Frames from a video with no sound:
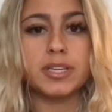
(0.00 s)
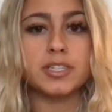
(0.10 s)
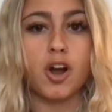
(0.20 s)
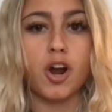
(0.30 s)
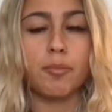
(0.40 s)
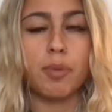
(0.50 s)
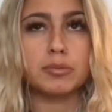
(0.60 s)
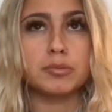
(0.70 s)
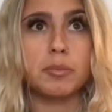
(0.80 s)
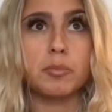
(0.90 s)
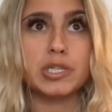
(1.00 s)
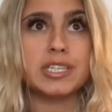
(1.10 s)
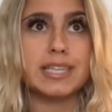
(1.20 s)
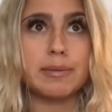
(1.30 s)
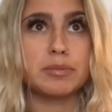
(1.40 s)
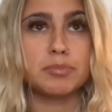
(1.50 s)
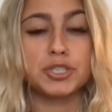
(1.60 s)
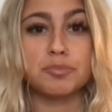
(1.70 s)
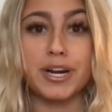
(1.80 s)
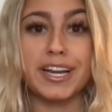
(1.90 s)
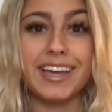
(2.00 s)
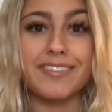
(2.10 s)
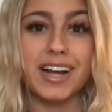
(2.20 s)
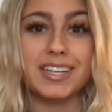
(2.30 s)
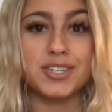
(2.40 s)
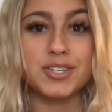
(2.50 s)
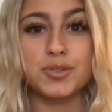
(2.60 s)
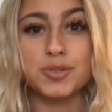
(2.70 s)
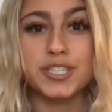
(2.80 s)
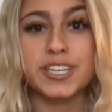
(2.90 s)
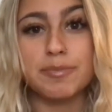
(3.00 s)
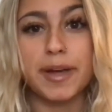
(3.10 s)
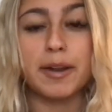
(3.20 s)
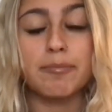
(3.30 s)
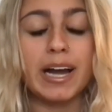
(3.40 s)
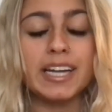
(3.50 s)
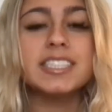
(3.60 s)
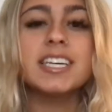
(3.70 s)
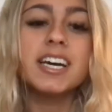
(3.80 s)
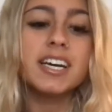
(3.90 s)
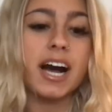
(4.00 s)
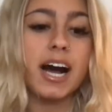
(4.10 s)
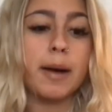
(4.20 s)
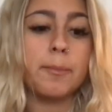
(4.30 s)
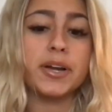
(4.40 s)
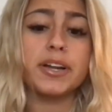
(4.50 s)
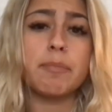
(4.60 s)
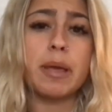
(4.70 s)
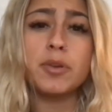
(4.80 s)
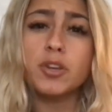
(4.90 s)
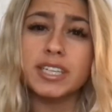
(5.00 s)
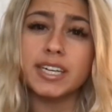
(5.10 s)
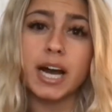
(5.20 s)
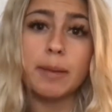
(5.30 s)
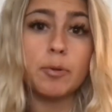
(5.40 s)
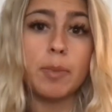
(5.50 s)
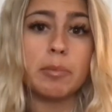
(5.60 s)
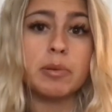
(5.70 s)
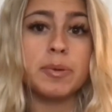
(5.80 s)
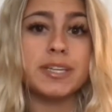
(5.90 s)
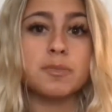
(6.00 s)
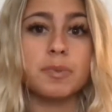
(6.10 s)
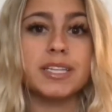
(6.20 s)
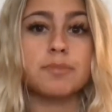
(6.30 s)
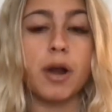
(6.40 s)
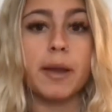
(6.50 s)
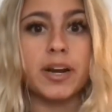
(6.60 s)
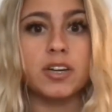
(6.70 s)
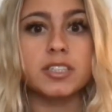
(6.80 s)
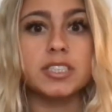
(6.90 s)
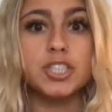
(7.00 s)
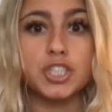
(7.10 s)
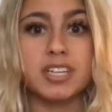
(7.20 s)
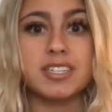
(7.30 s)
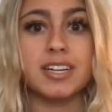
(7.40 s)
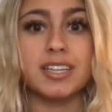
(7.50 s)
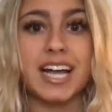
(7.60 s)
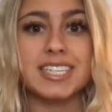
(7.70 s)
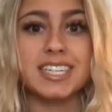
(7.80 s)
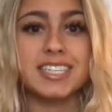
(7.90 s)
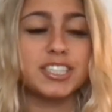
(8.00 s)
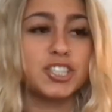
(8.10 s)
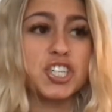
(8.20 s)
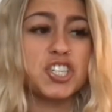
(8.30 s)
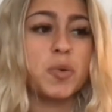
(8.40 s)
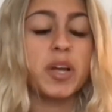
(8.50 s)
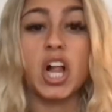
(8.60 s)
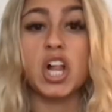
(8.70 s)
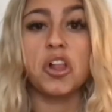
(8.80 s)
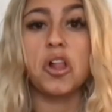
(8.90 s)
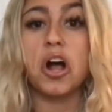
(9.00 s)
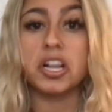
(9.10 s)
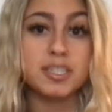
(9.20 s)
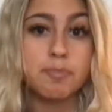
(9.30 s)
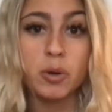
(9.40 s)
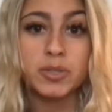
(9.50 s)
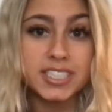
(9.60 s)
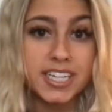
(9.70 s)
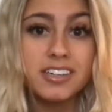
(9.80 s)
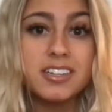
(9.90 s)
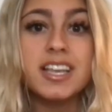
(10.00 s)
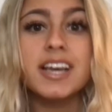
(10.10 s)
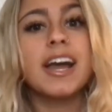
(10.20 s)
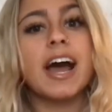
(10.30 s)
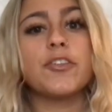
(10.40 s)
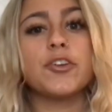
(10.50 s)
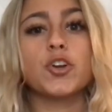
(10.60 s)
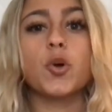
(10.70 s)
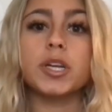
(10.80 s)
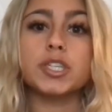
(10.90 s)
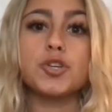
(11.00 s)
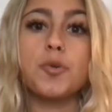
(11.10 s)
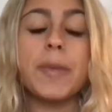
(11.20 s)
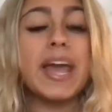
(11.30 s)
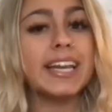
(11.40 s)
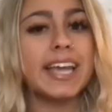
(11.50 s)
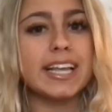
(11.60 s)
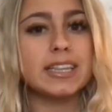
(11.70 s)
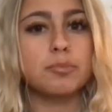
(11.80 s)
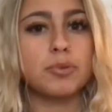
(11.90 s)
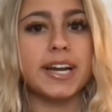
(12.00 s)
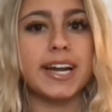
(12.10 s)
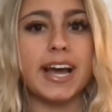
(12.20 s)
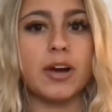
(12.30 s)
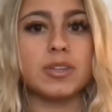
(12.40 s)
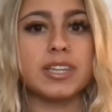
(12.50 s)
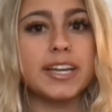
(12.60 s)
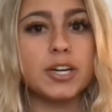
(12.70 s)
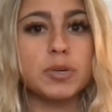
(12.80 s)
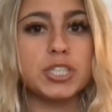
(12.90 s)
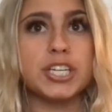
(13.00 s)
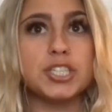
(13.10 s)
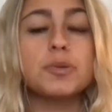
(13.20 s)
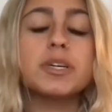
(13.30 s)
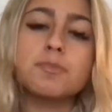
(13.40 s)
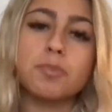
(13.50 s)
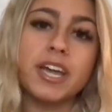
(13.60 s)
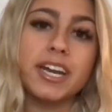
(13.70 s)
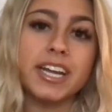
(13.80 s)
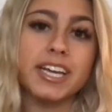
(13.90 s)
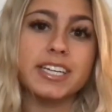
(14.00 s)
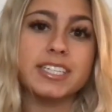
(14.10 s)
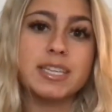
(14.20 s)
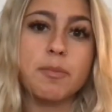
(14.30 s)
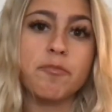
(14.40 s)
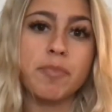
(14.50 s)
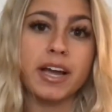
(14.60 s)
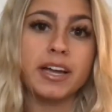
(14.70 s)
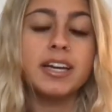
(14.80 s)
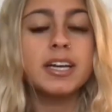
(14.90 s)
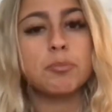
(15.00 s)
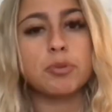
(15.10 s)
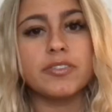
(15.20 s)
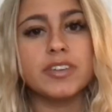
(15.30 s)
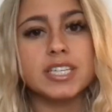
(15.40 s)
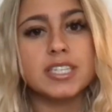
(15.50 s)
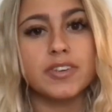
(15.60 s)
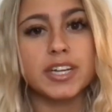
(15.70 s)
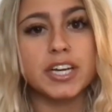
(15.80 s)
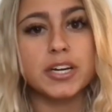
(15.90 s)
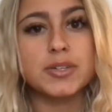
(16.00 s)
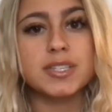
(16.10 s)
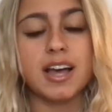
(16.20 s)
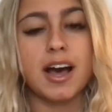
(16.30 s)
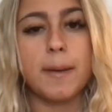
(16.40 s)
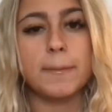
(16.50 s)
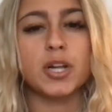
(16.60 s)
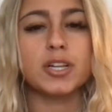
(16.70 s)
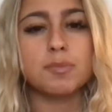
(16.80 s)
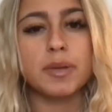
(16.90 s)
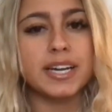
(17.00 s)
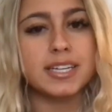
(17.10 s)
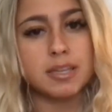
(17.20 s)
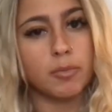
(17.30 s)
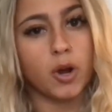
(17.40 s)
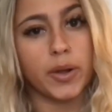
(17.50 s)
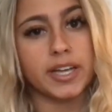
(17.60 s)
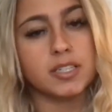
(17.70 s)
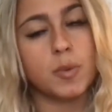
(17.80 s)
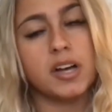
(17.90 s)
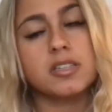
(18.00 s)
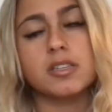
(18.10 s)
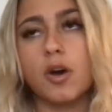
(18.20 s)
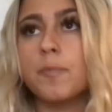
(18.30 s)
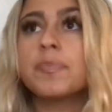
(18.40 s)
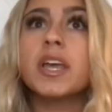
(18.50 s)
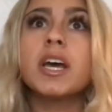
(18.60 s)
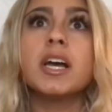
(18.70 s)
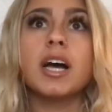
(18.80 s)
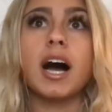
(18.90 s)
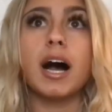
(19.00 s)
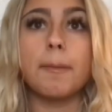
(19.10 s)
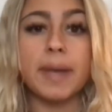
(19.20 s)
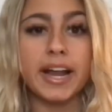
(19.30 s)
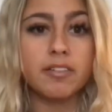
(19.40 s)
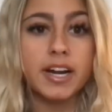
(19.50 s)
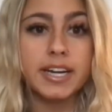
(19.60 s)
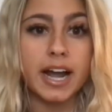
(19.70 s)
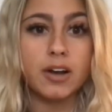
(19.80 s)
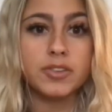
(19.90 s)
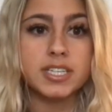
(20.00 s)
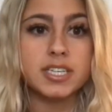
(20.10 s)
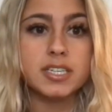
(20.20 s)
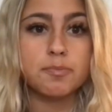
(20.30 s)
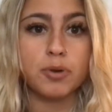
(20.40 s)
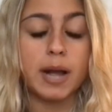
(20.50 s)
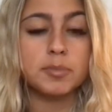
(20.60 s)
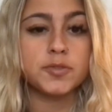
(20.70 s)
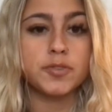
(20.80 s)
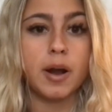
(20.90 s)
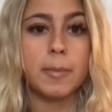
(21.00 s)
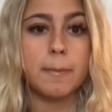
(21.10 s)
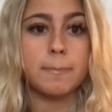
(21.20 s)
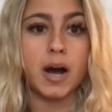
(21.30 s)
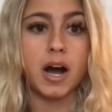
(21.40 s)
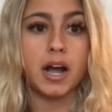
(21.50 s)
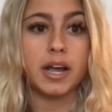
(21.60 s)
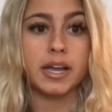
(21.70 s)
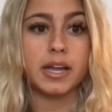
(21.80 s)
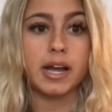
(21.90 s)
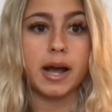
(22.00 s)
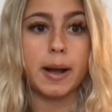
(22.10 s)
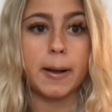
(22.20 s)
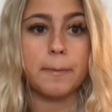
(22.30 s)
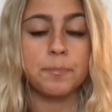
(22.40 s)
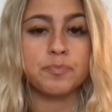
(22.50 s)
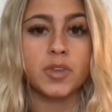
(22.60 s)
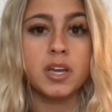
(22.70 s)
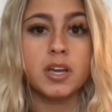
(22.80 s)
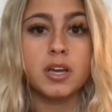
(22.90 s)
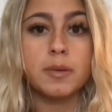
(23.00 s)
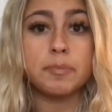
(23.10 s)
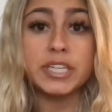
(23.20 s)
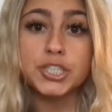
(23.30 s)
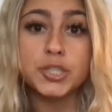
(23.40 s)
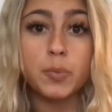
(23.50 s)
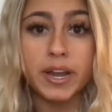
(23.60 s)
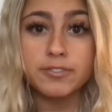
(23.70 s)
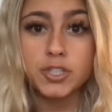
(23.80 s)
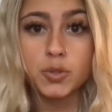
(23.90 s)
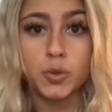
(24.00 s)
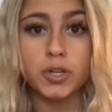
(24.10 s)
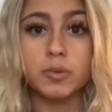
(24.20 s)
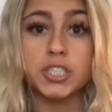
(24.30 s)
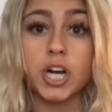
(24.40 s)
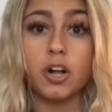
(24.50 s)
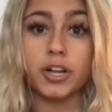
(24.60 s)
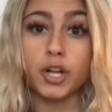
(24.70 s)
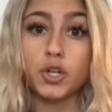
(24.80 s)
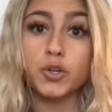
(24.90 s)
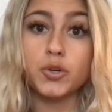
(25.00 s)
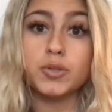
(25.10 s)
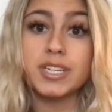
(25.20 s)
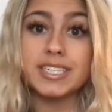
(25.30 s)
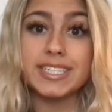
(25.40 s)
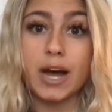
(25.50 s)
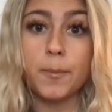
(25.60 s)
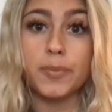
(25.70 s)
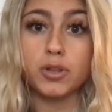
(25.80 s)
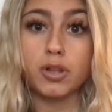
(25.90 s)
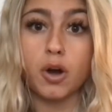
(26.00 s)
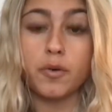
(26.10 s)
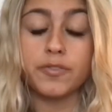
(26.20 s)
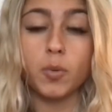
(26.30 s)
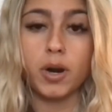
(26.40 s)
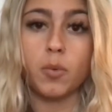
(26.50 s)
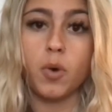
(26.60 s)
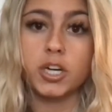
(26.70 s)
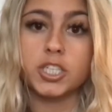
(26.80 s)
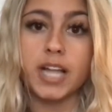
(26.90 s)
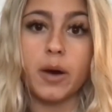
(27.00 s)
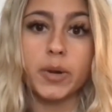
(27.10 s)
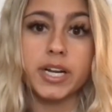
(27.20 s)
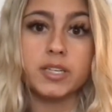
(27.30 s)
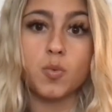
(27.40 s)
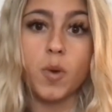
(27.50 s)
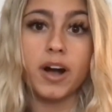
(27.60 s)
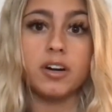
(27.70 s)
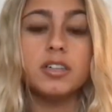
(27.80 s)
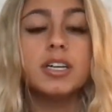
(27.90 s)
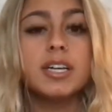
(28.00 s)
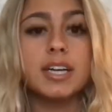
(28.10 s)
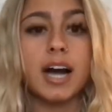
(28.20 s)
ones are probably more susceptible to breaking faster, so just keep that in mind. But maybe you'll need a couple bobby pins, but it's primarily just elastics and you're just doing lots of ponytails, and then you're going to pancake the braid out later, which I do explain in some of my previous videos, but I'll explain as I'm going as well. So my hair right now, this is prepped from my beachy wave tutorial, which I'll include down below if you want to watch that one as well.